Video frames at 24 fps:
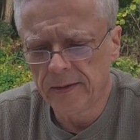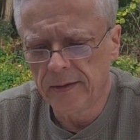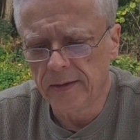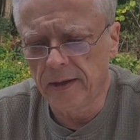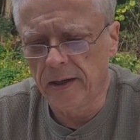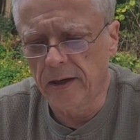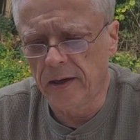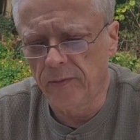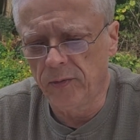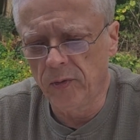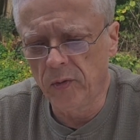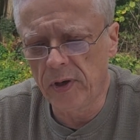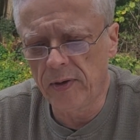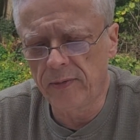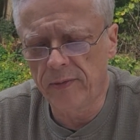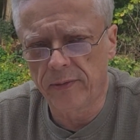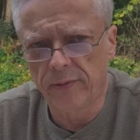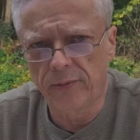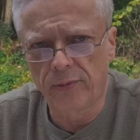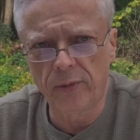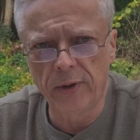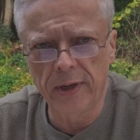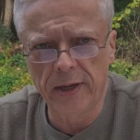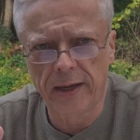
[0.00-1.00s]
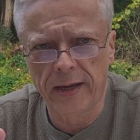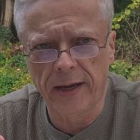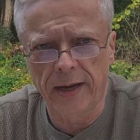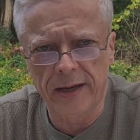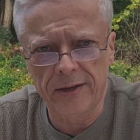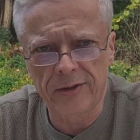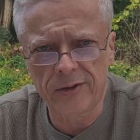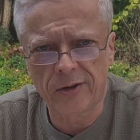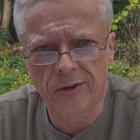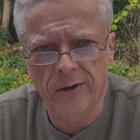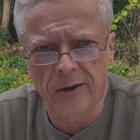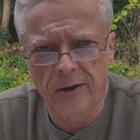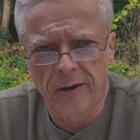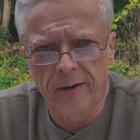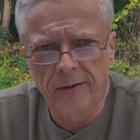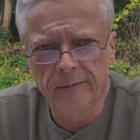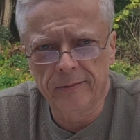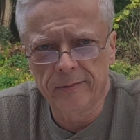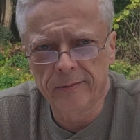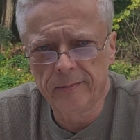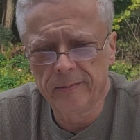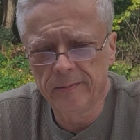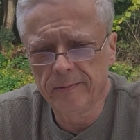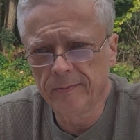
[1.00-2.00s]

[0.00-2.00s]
Now, if you have a free gas card,